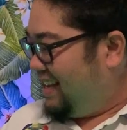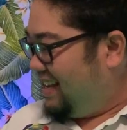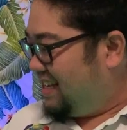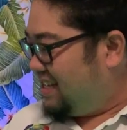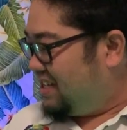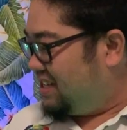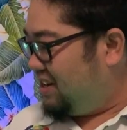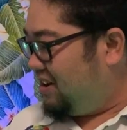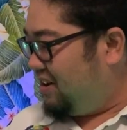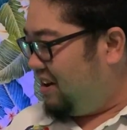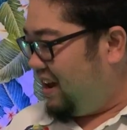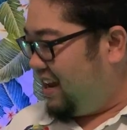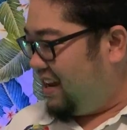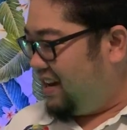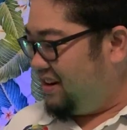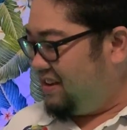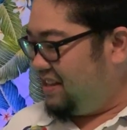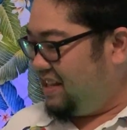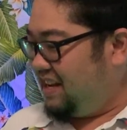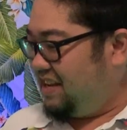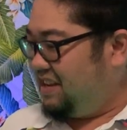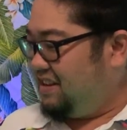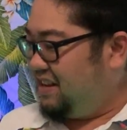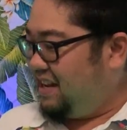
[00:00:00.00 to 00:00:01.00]
so I hear
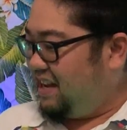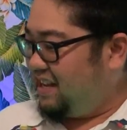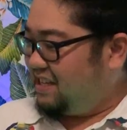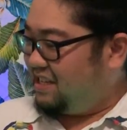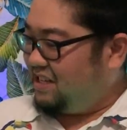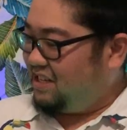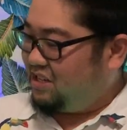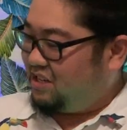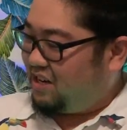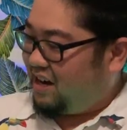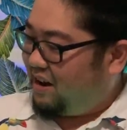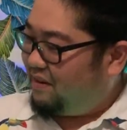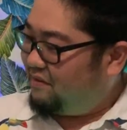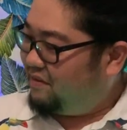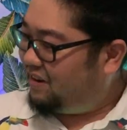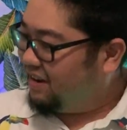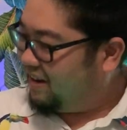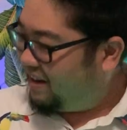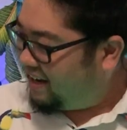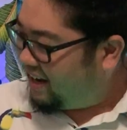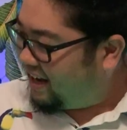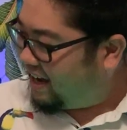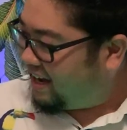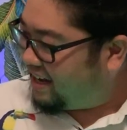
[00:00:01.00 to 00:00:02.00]
that you like to travel
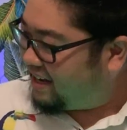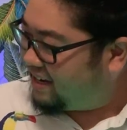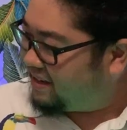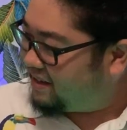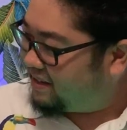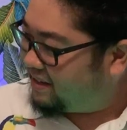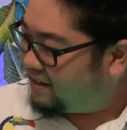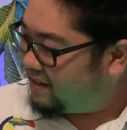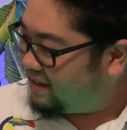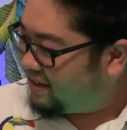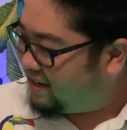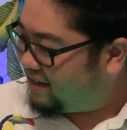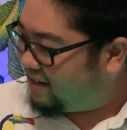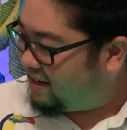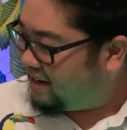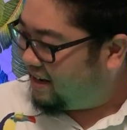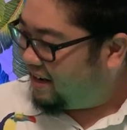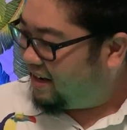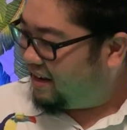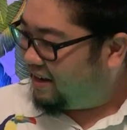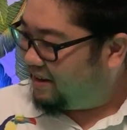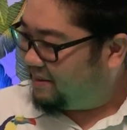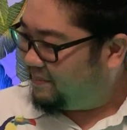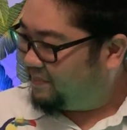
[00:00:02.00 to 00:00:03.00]
a lot.
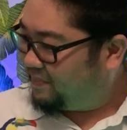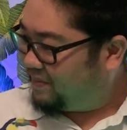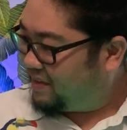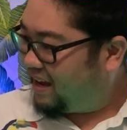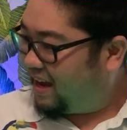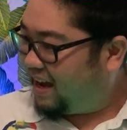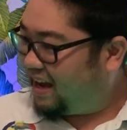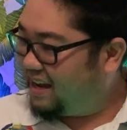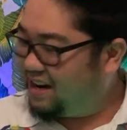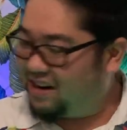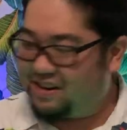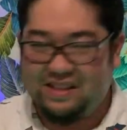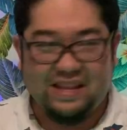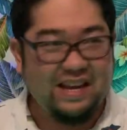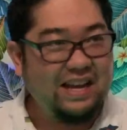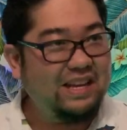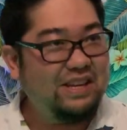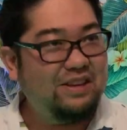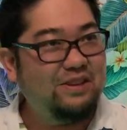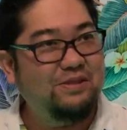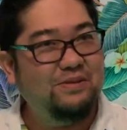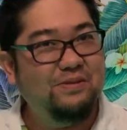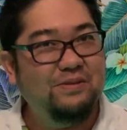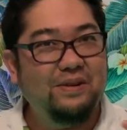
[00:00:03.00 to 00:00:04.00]
Uh, I hear that
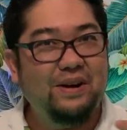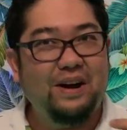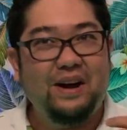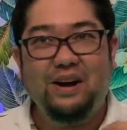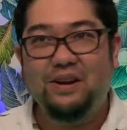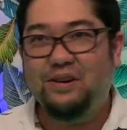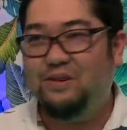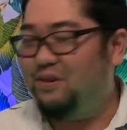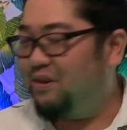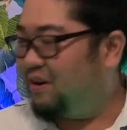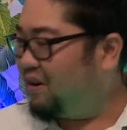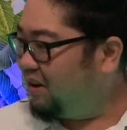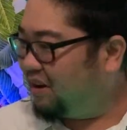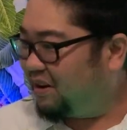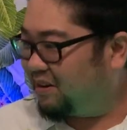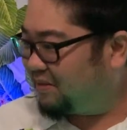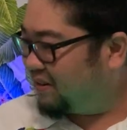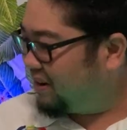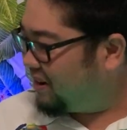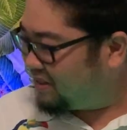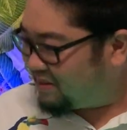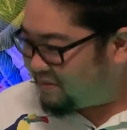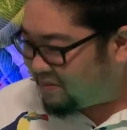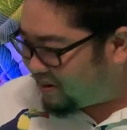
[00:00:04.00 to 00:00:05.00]
you uh, go all
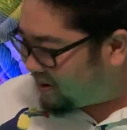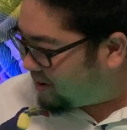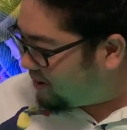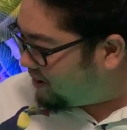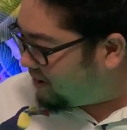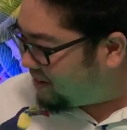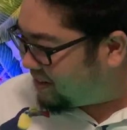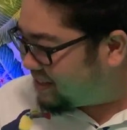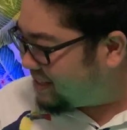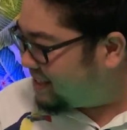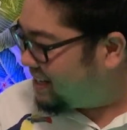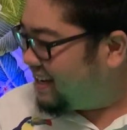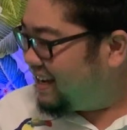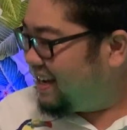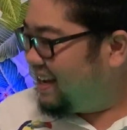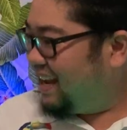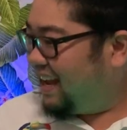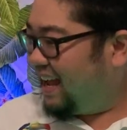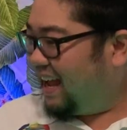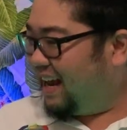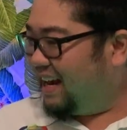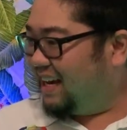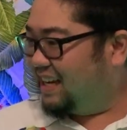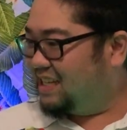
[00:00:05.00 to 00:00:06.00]
around the world
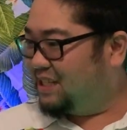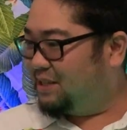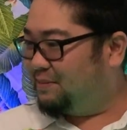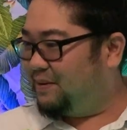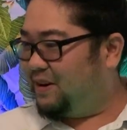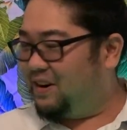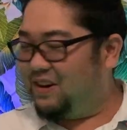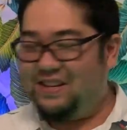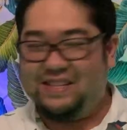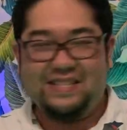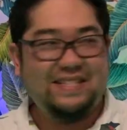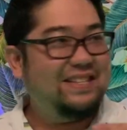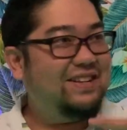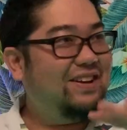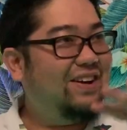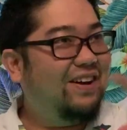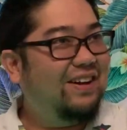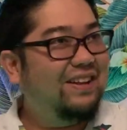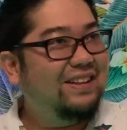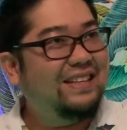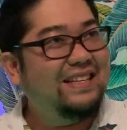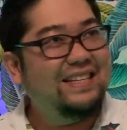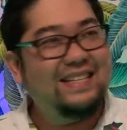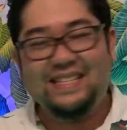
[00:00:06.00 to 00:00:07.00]
and experience
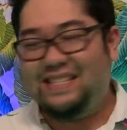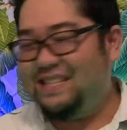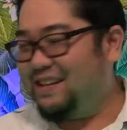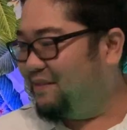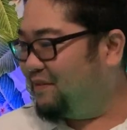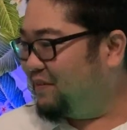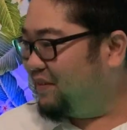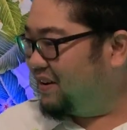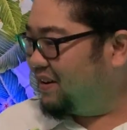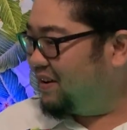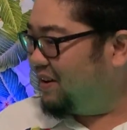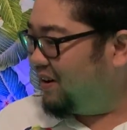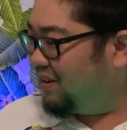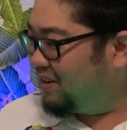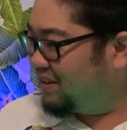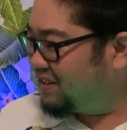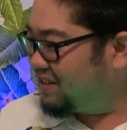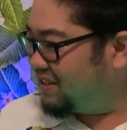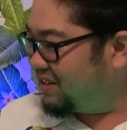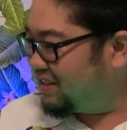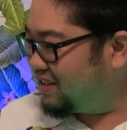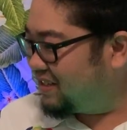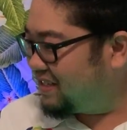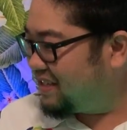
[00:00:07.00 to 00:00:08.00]
all these different
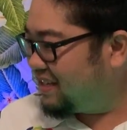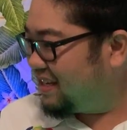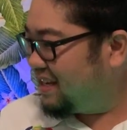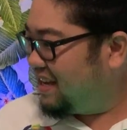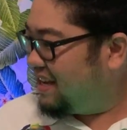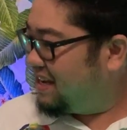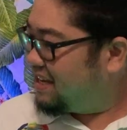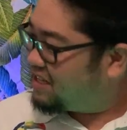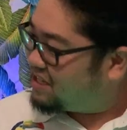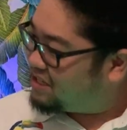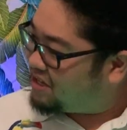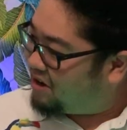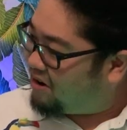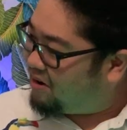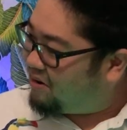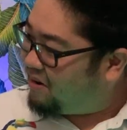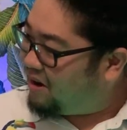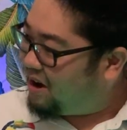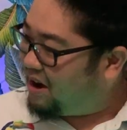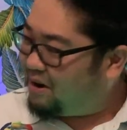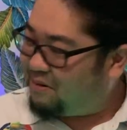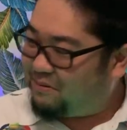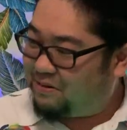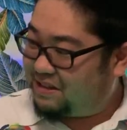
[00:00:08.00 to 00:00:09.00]
cultures. So
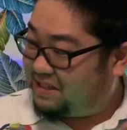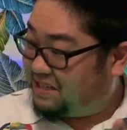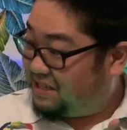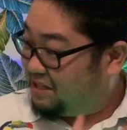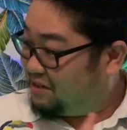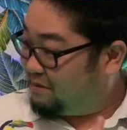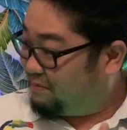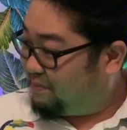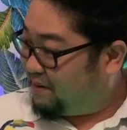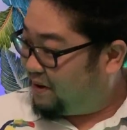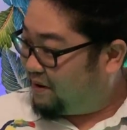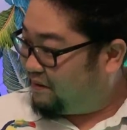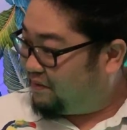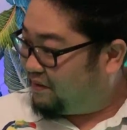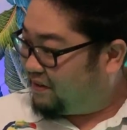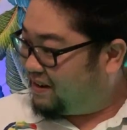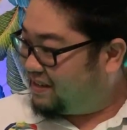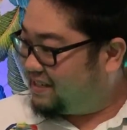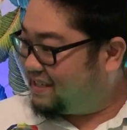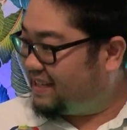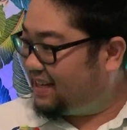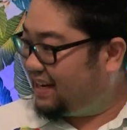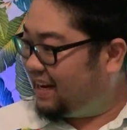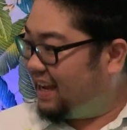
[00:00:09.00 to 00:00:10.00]
uh, what did you bring for
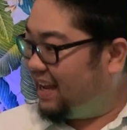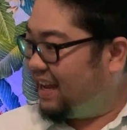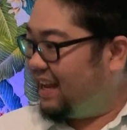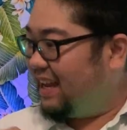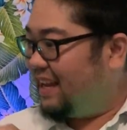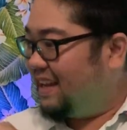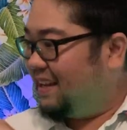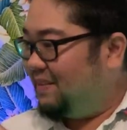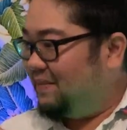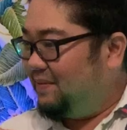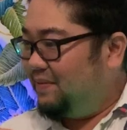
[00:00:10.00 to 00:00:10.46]
us today?